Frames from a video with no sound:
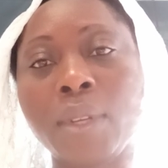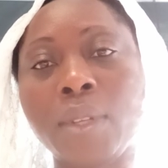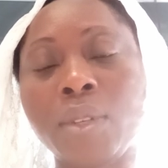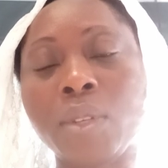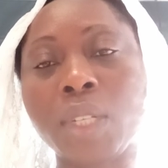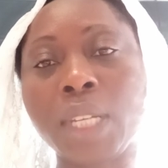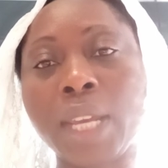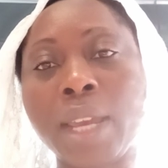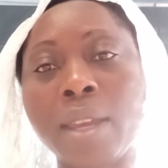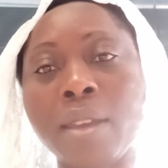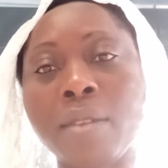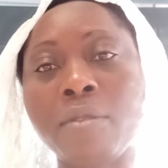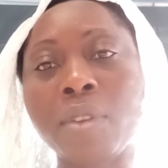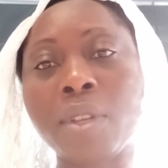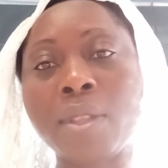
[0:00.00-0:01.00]
to take
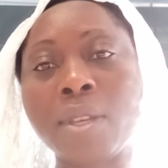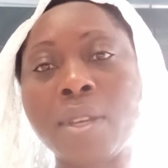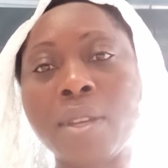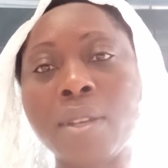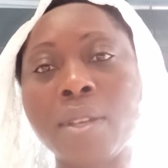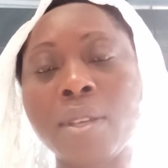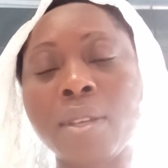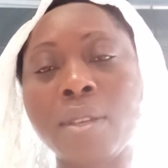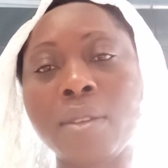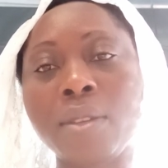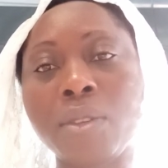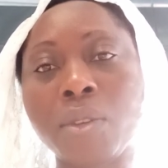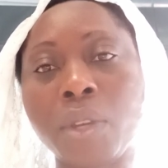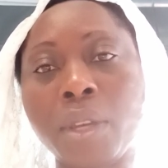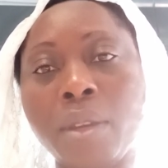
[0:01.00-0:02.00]
everything
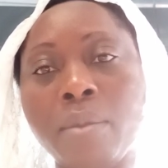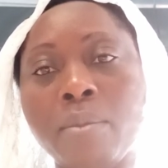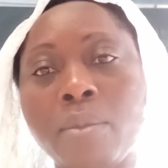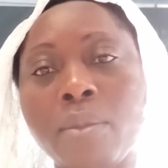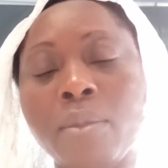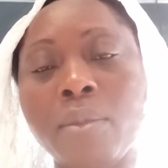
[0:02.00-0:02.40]
to Him